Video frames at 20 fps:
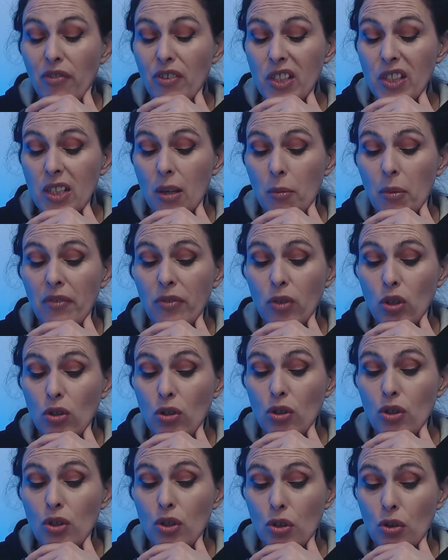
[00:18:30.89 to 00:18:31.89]
For some of you,
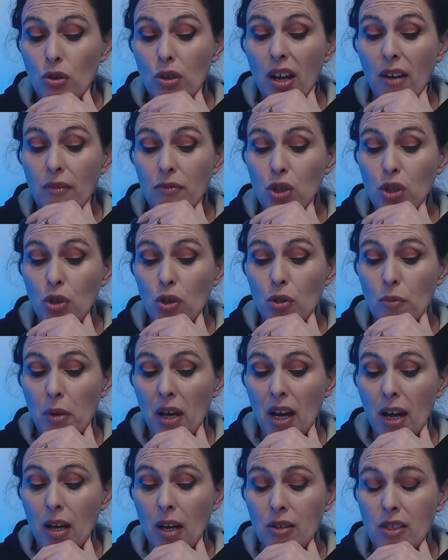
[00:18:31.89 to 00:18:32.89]
you do have two
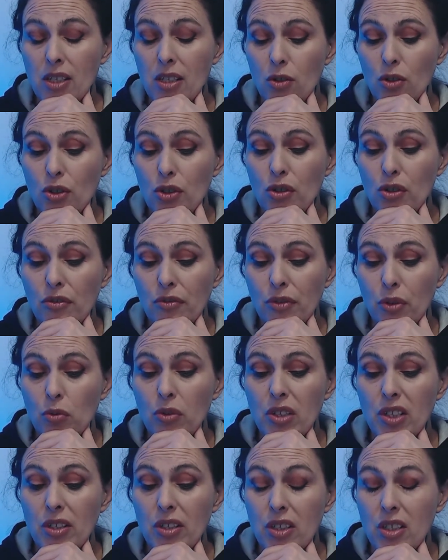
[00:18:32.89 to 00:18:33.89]
paths, and I do feel
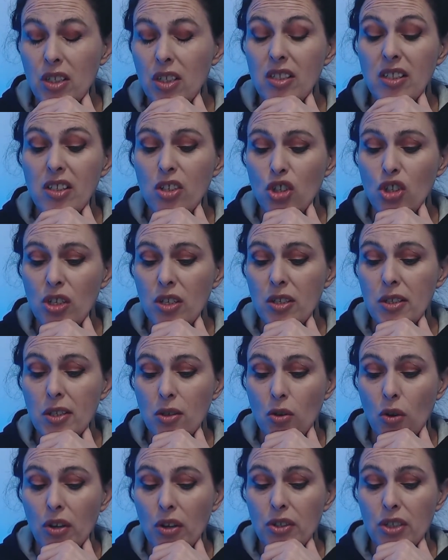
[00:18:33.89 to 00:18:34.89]
that the decision is
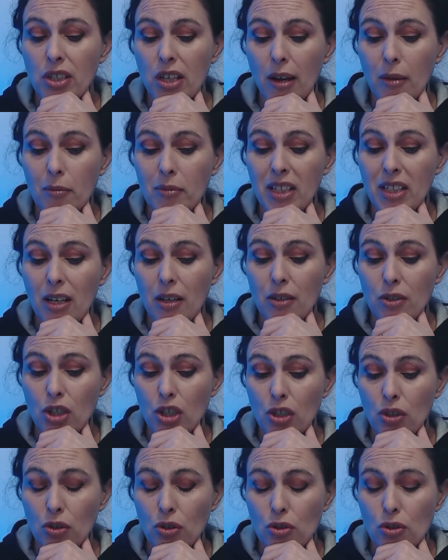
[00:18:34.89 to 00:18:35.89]
going to come down
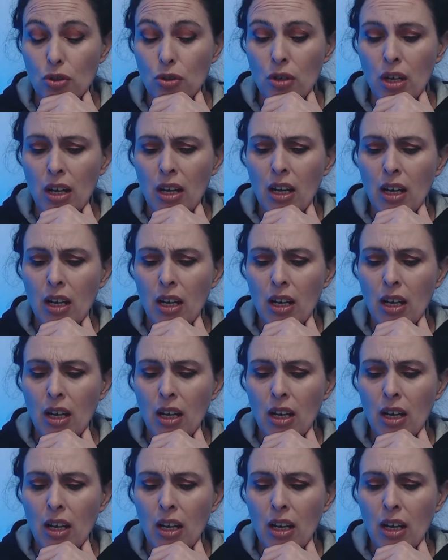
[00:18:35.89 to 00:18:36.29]
to you.